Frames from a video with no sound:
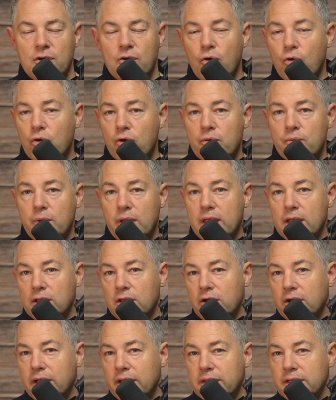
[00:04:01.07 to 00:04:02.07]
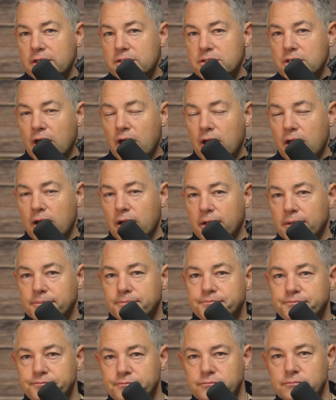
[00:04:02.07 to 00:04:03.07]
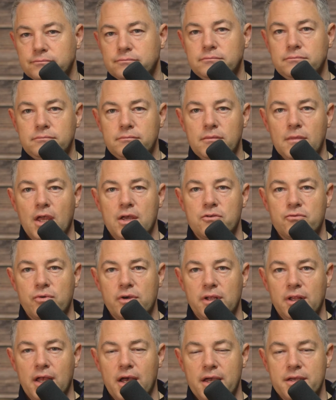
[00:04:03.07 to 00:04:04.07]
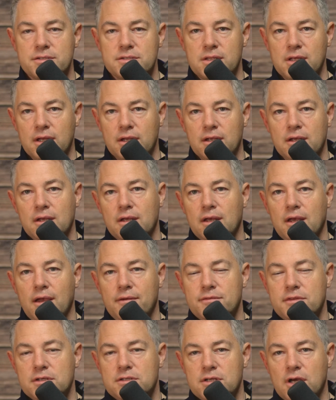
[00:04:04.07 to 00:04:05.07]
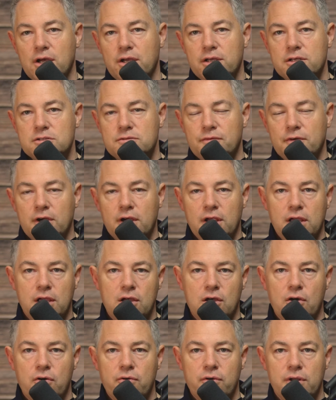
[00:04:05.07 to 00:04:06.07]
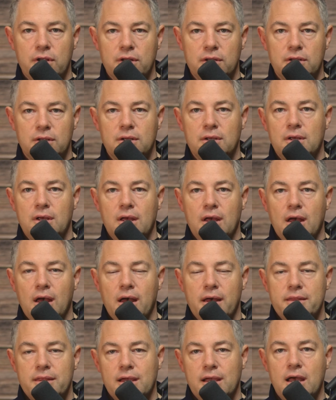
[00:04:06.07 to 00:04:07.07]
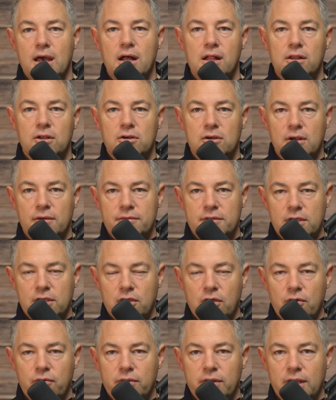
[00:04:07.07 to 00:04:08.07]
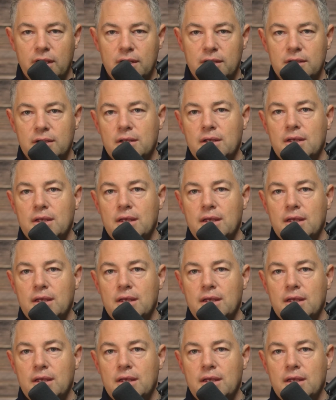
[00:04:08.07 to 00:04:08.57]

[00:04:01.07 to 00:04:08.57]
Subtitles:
Or we can look at the tongue and realize that if the tongue is very coated, the color of the coating